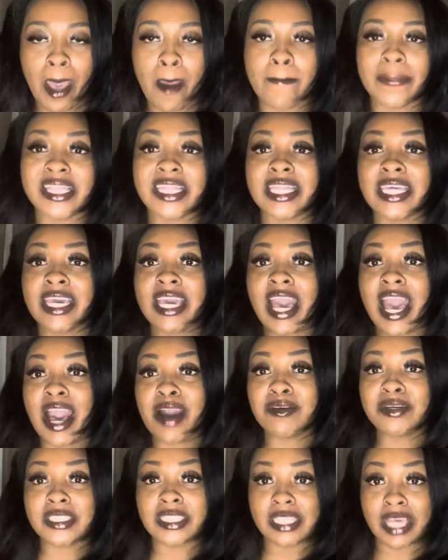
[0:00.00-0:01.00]
But then I
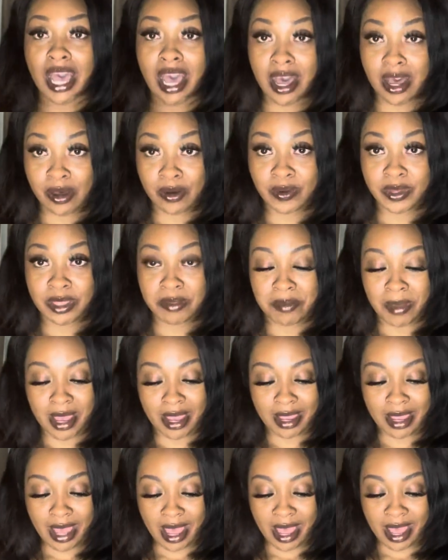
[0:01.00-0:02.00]
was out with my
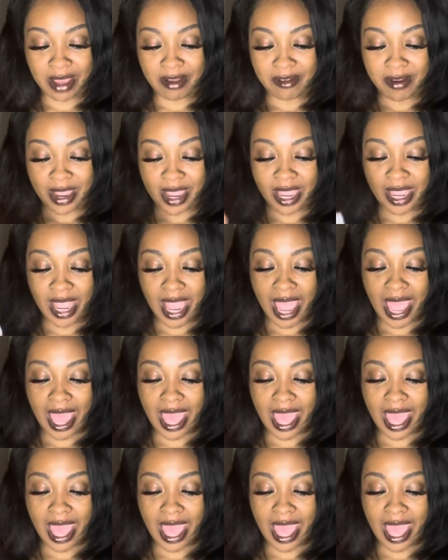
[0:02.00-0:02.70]
guy, right?